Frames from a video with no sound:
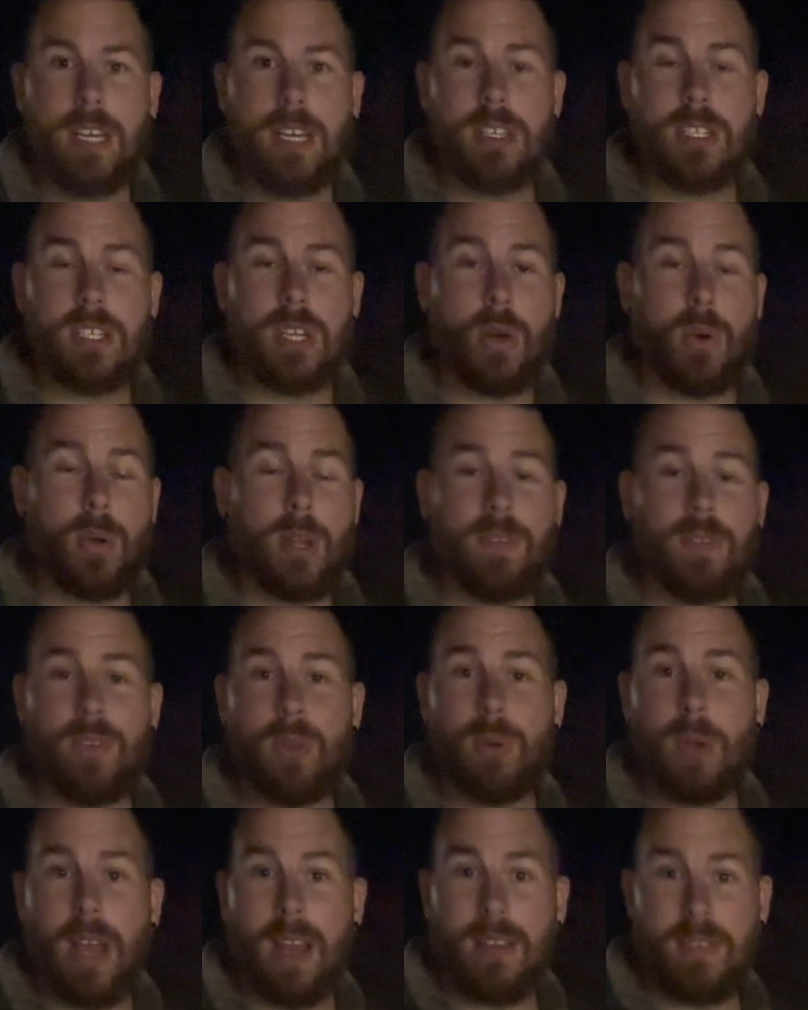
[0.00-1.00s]
So if
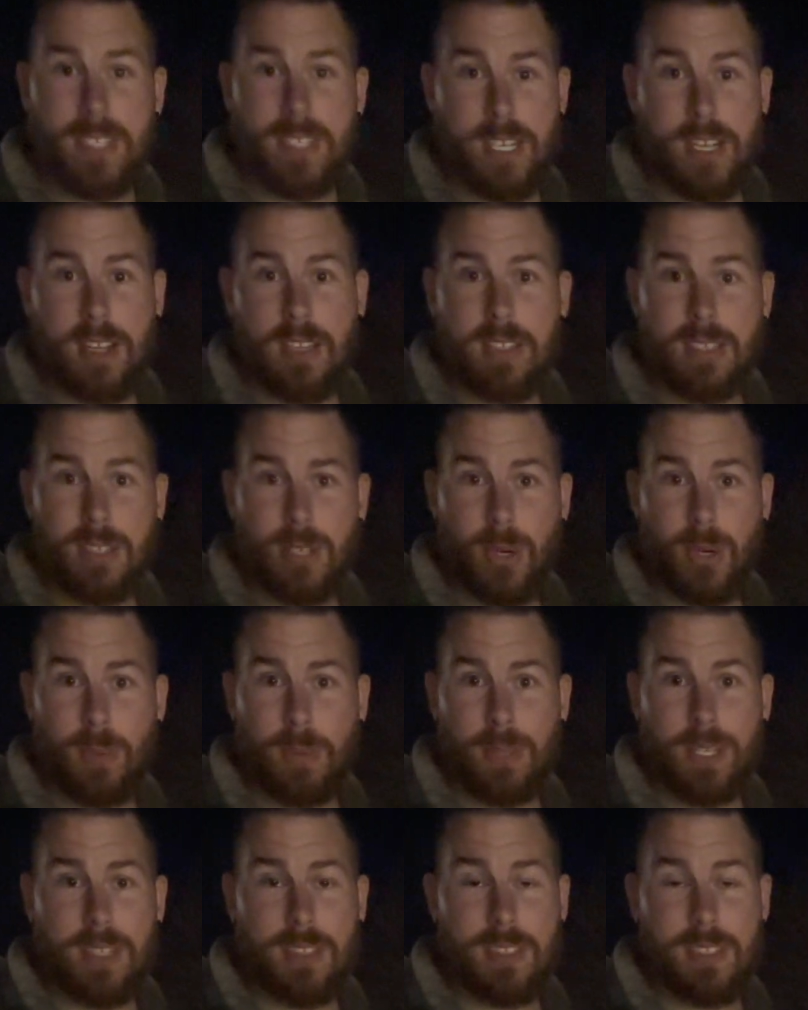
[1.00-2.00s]
you have a telescope
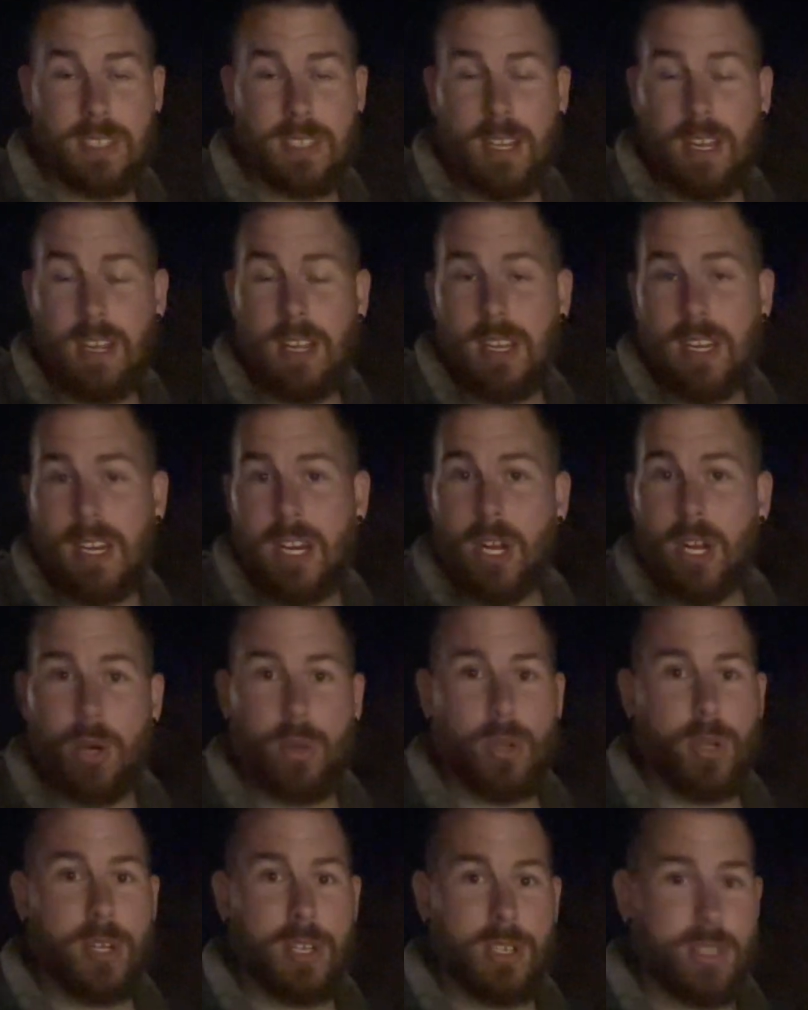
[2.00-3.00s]
that's,
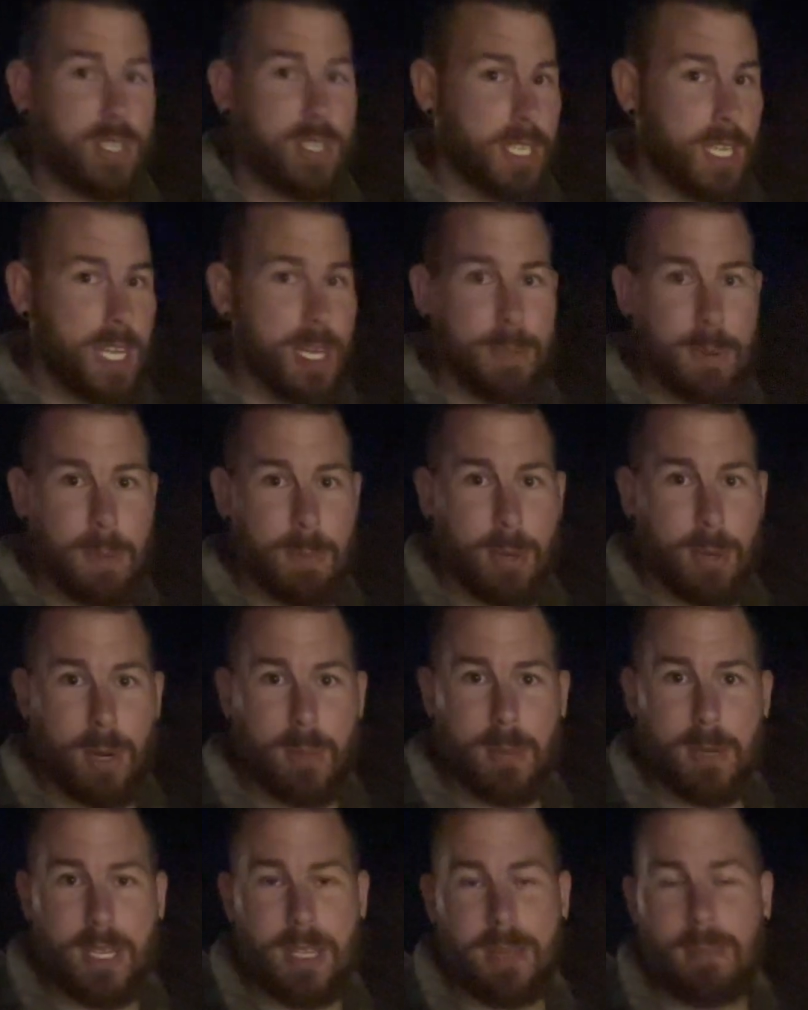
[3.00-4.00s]
you can just keep it
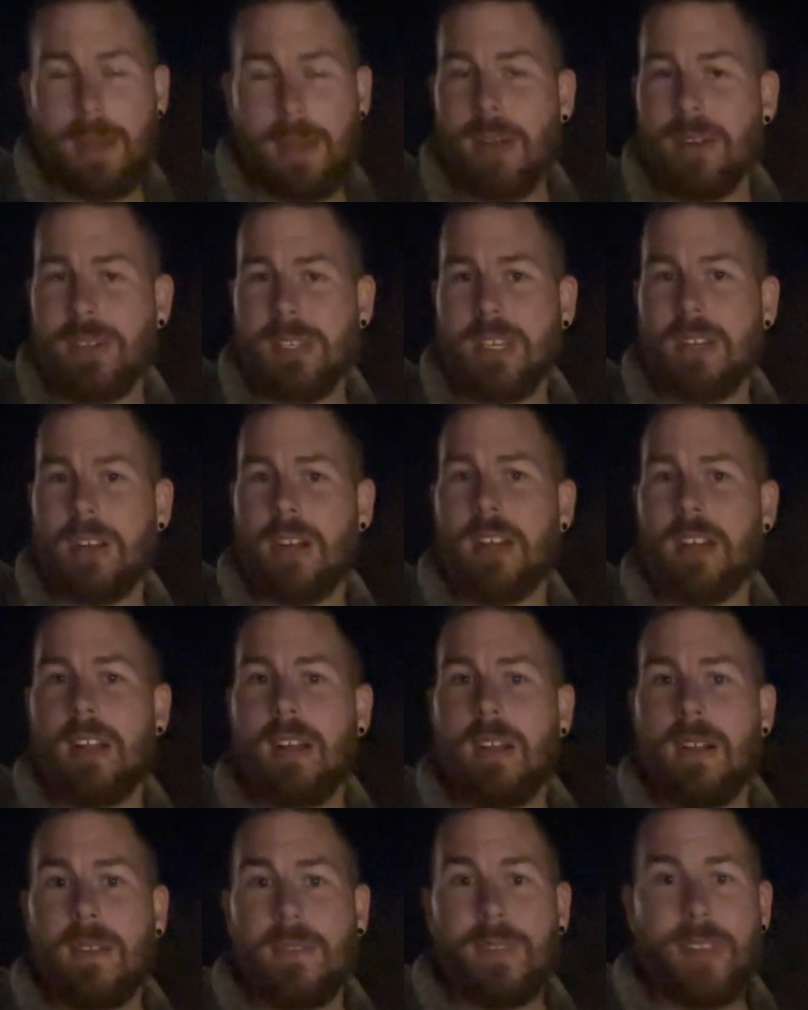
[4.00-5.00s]
permanently mounted on,
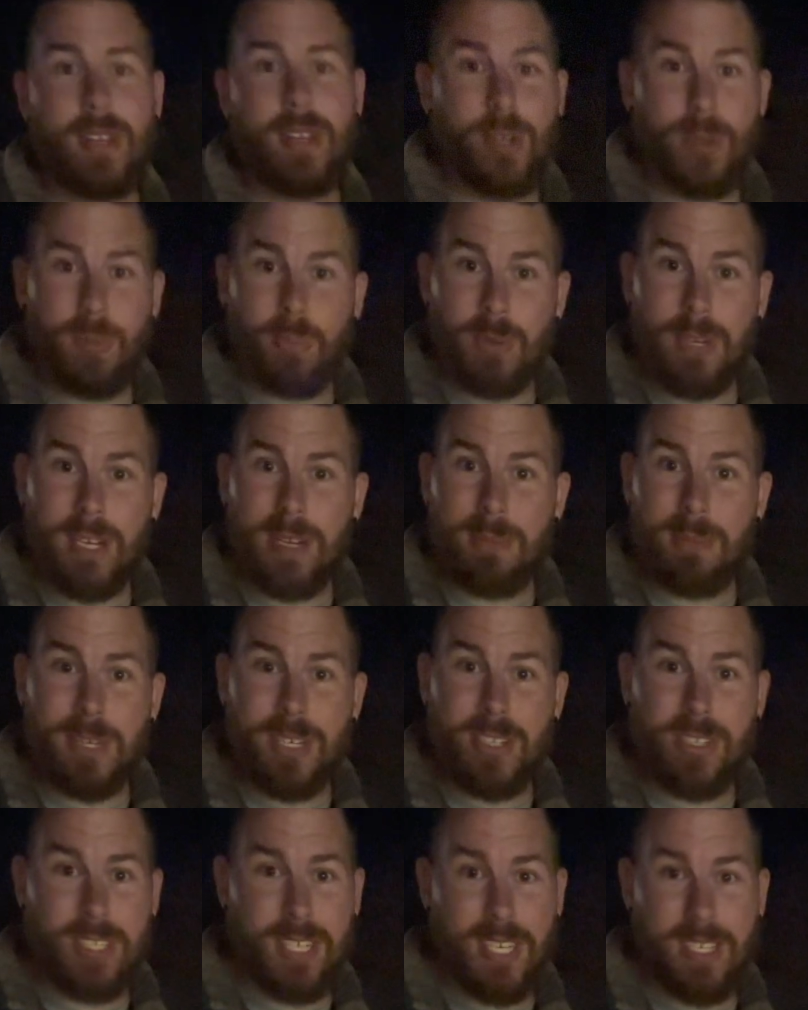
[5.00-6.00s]
then you're pretty
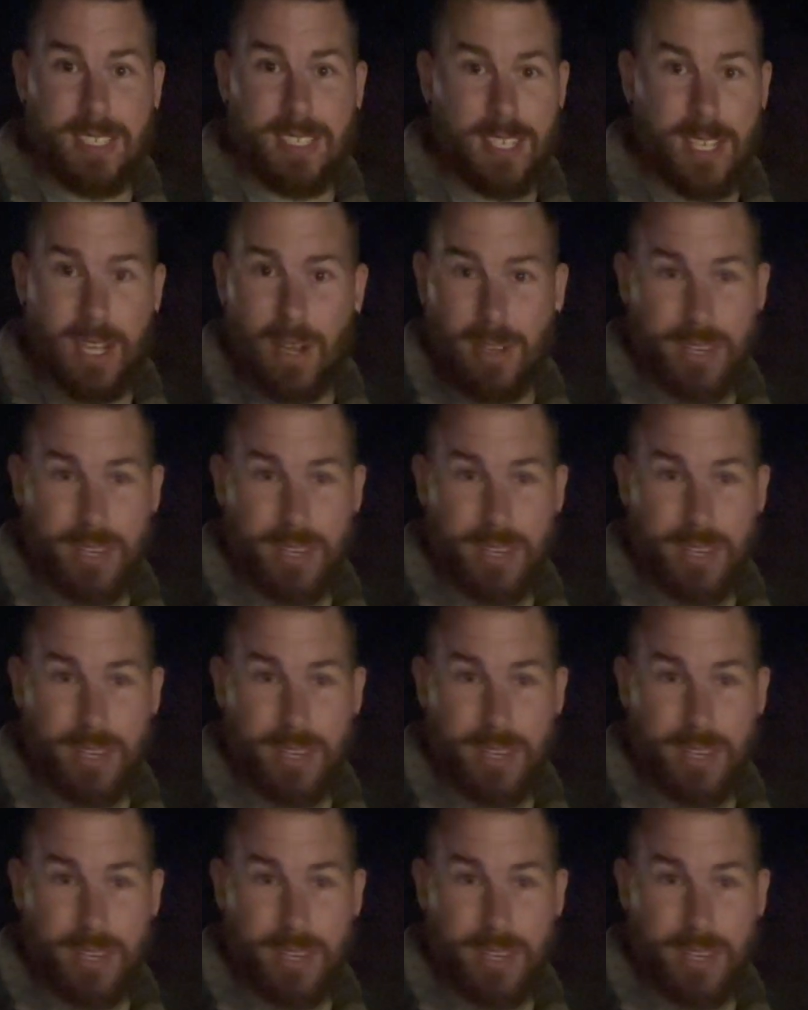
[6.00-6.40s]
much set to go.